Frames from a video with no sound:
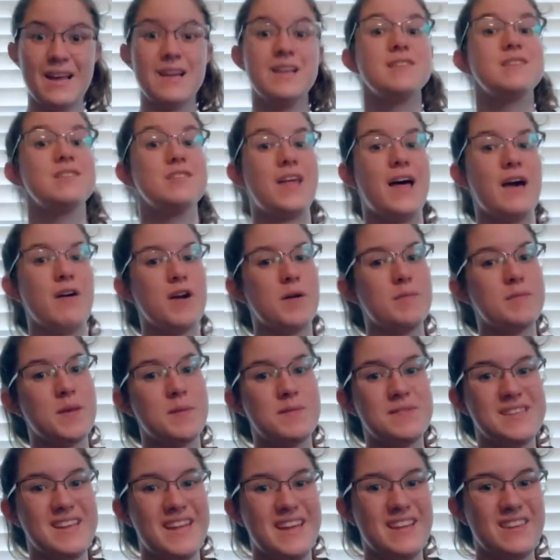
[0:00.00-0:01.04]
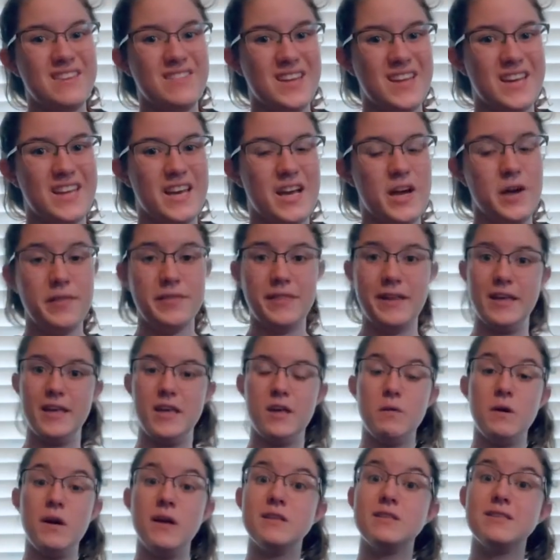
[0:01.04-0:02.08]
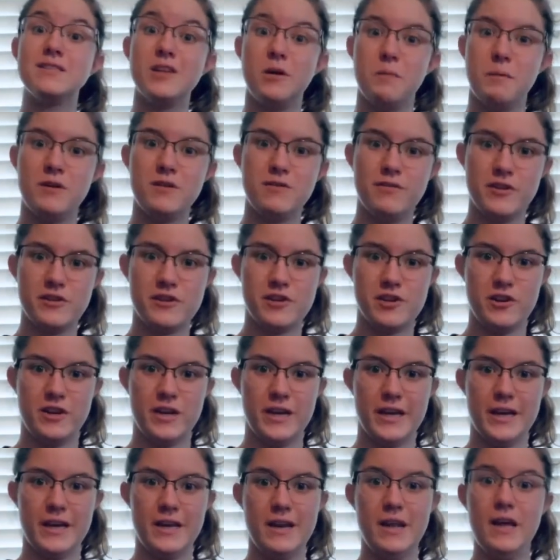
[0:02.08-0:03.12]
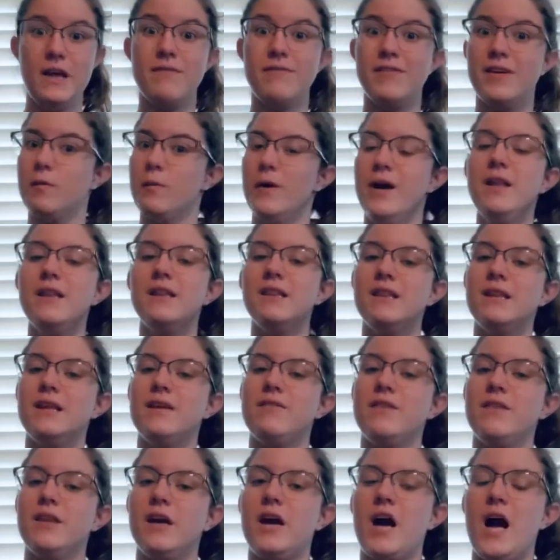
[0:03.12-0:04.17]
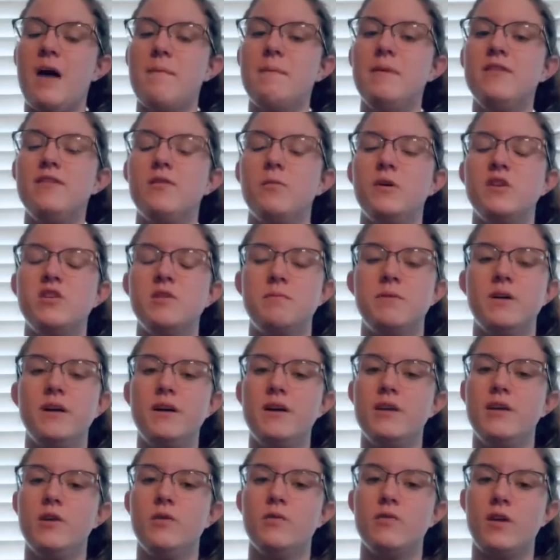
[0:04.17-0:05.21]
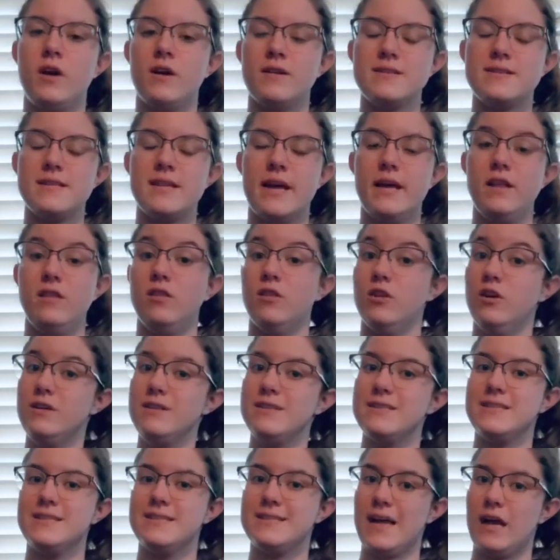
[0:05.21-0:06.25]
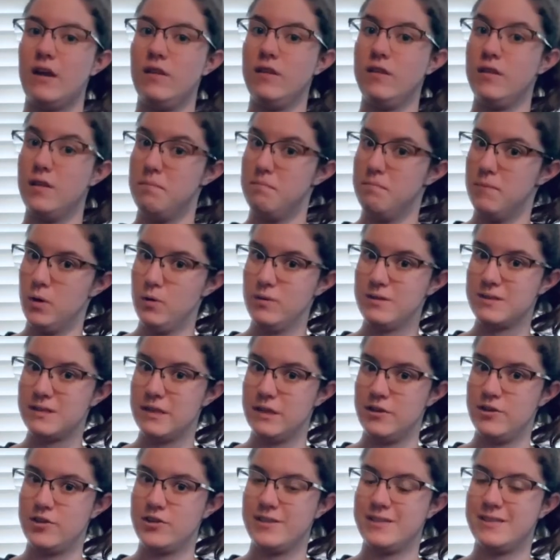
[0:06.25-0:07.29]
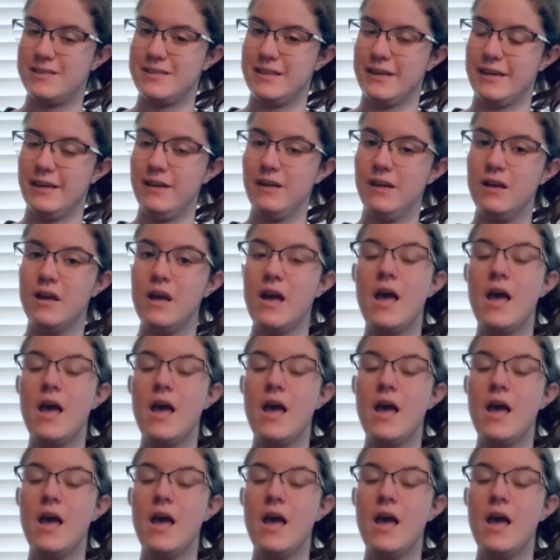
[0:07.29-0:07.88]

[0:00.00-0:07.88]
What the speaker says: So that wraps up today's video. Thank you all so much for tuning in. If you want, leave in the comments which book you saw today looked and sounded the most interesting.